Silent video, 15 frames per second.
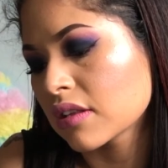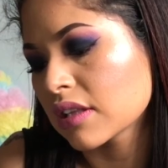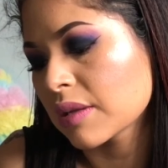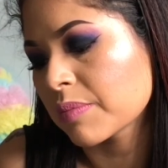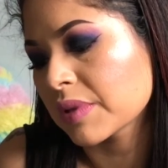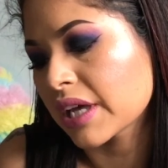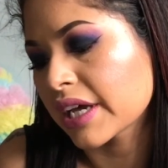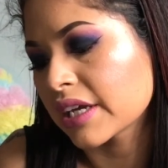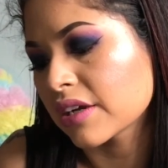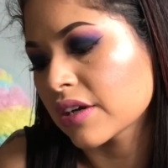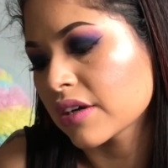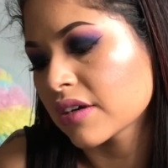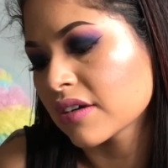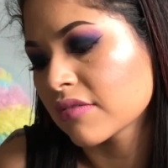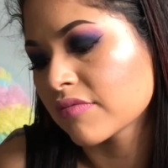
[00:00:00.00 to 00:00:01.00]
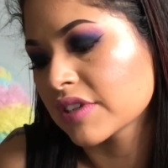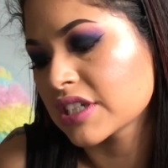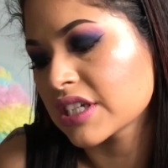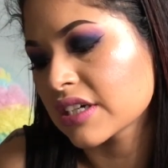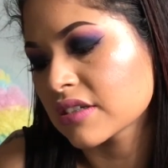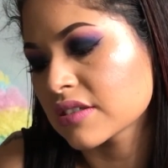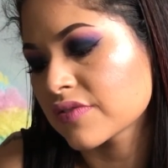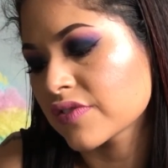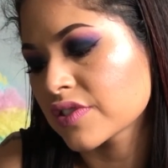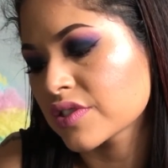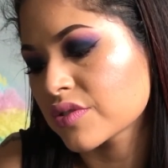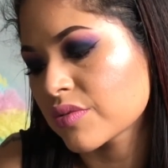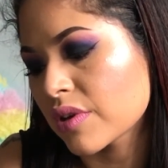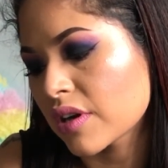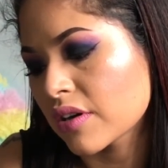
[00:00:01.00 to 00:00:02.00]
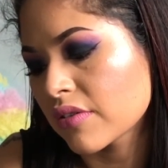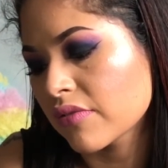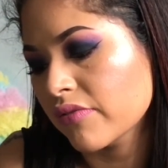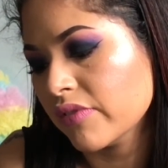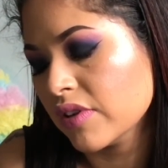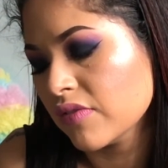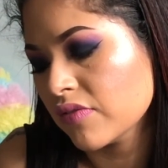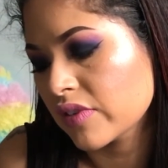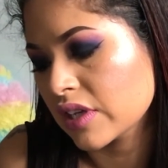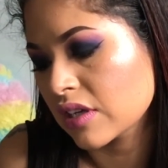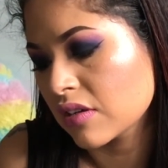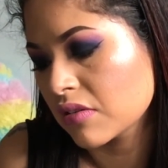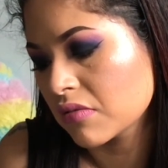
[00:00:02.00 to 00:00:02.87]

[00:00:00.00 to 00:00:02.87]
Lip Liner retails for twelve fifty.